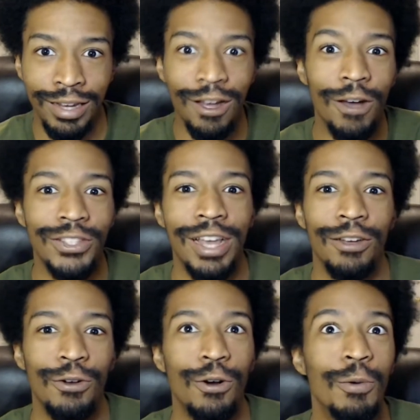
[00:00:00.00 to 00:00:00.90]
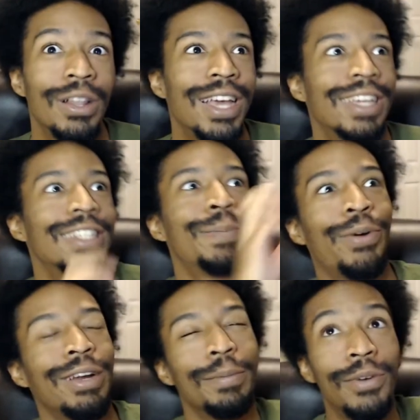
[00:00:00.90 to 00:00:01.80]
oh, it's kind of cool. We're like in this
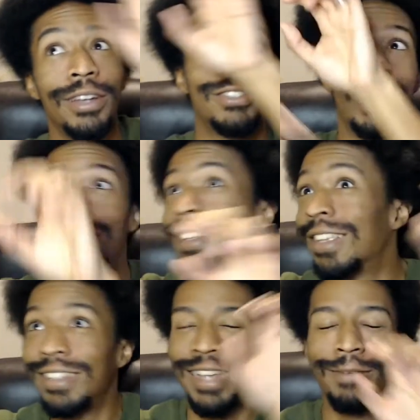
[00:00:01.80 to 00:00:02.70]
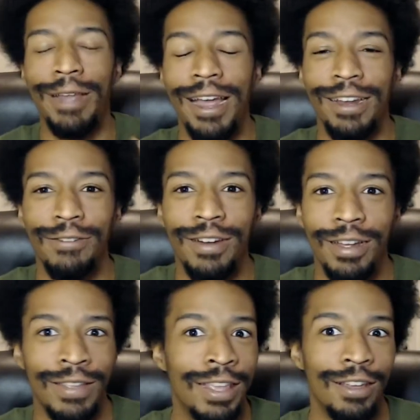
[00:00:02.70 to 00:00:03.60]
Brady Bunch like type diagram.
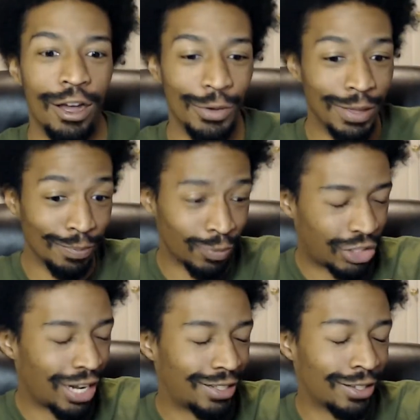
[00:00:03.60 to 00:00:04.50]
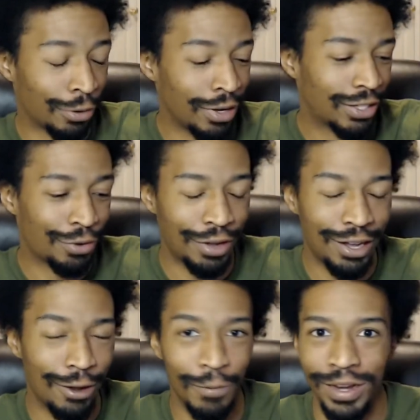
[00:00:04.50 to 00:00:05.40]
Oh, we can change this green screen
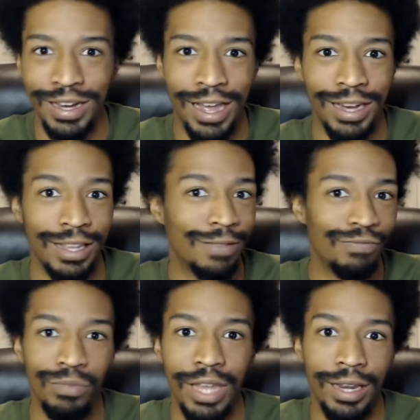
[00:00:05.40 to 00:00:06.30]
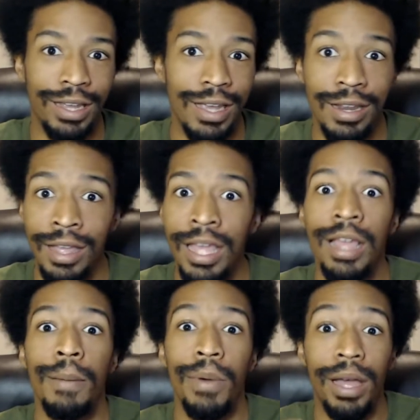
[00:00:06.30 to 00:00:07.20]
or whatnot and yada yada yada.
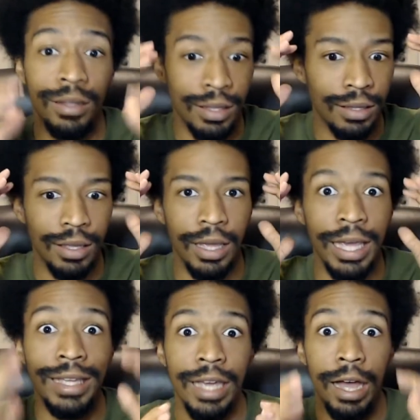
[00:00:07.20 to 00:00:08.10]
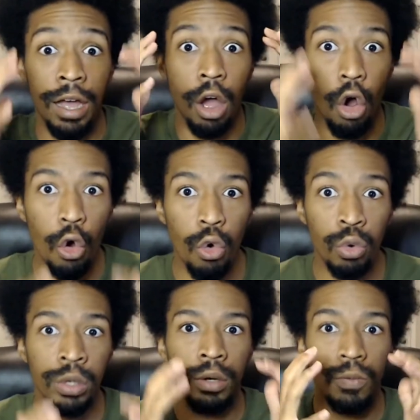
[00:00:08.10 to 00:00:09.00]
But it got old
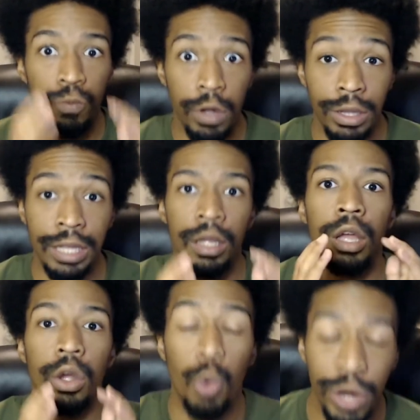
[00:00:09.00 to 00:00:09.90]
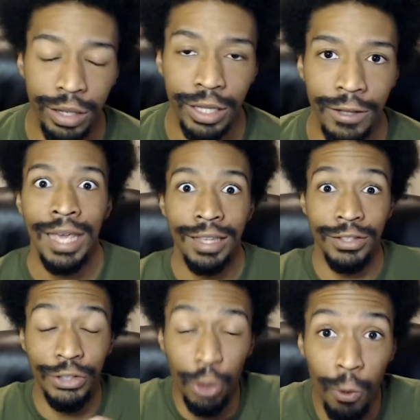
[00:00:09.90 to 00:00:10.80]
really quickly.
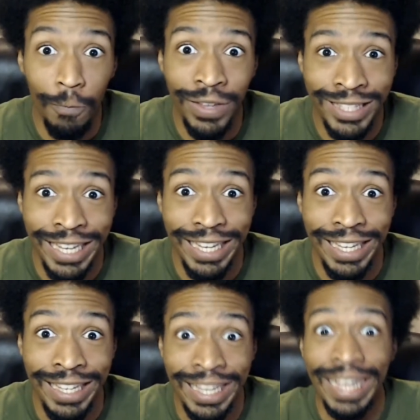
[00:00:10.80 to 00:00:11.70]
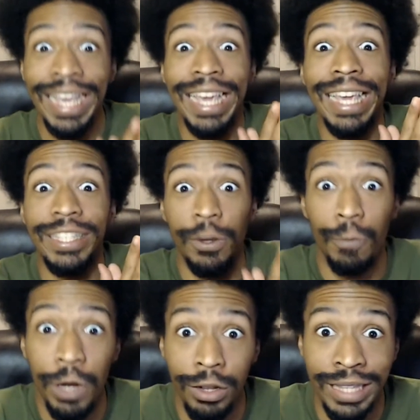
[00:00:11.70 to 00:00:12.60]
Zoom fatigue is a
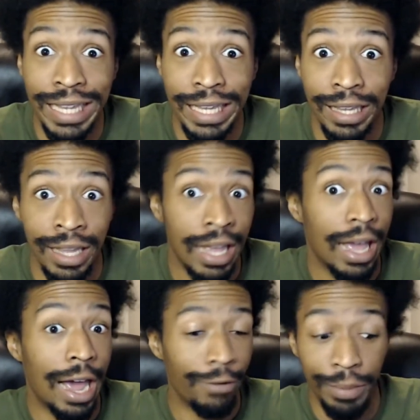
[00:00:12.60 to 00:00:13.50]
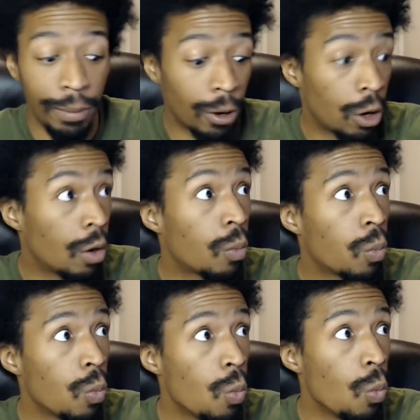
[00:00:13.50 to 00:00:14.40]
real thing. I remember
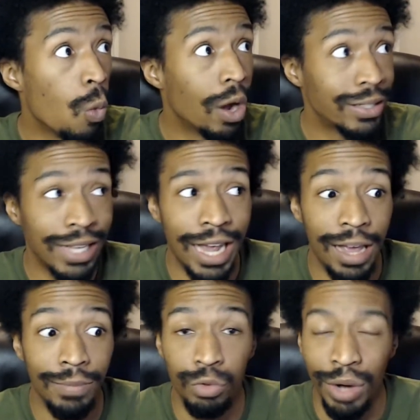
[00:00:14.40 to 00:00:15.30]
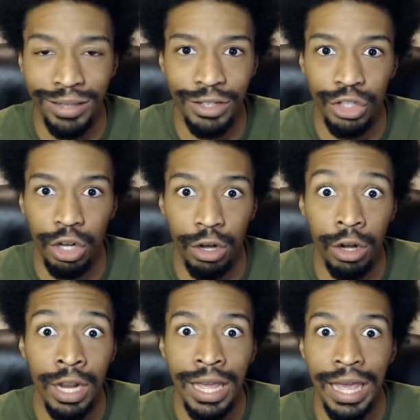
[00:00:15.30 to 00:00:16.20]
one time throughout this year,
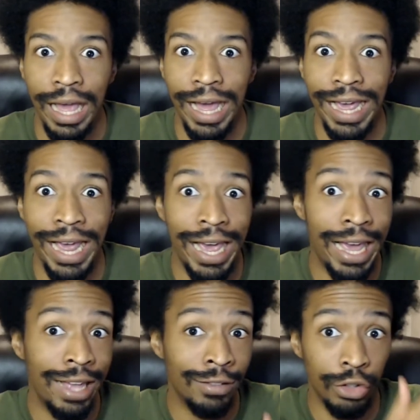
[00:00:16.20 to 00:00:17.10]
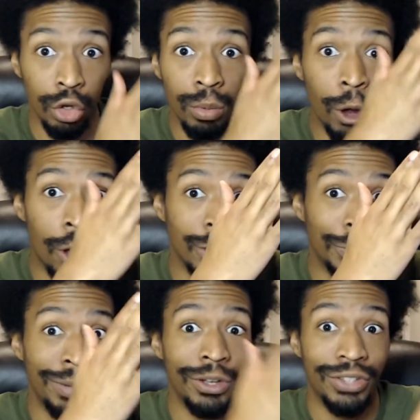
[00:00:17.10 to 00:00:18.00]
I had Zoom calls
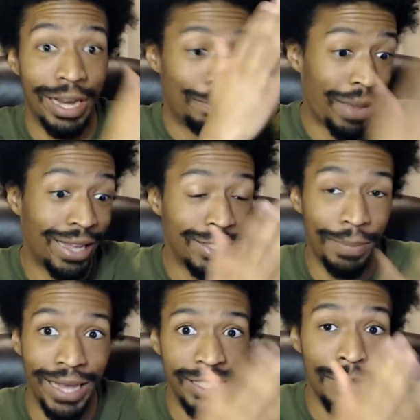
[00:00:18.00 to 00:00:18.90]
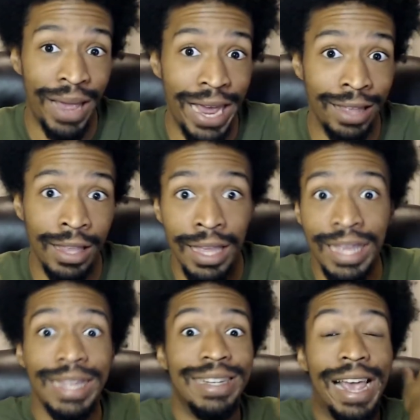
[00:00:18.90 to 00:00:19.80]
pretty much like back to back to back
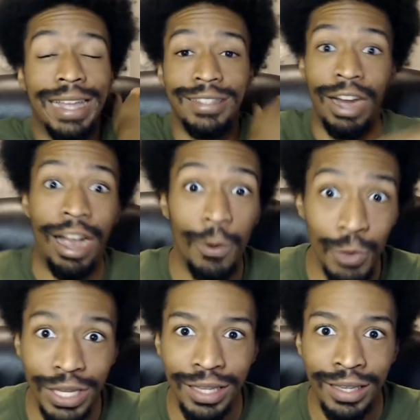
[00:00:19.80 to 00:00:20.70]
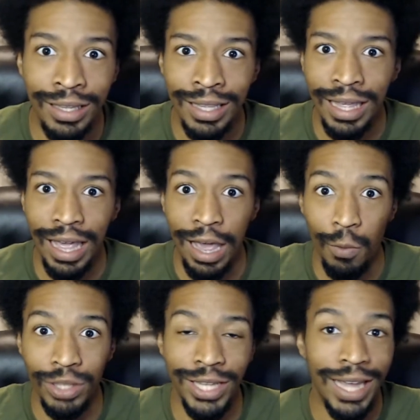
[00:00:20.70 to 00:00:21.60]
that entire week. And
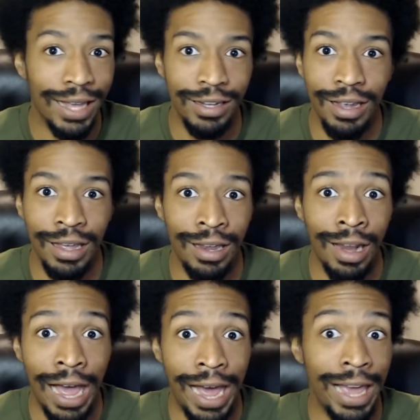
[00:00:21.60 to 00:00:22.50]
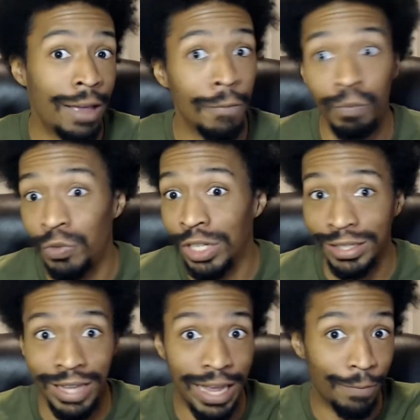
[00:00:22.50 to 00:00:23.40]
once I got done, I have just
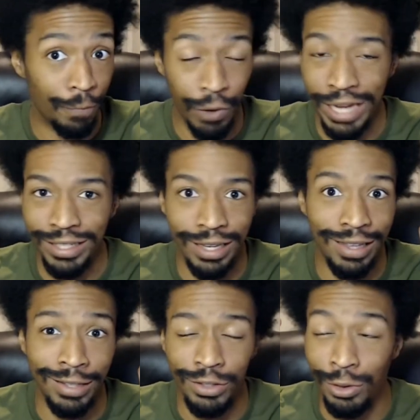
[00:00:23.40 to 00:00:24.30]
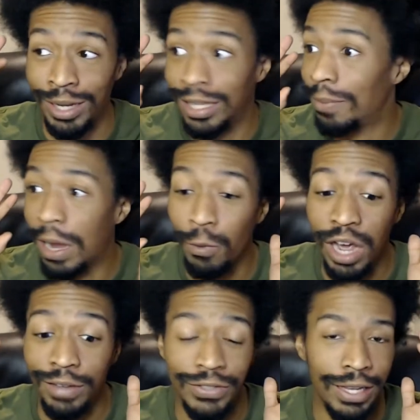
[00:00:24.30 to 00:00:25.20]
like ranted to, I think, my
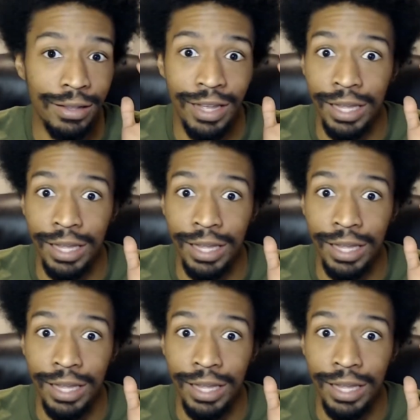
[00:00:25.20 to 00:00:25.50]
wife saying like,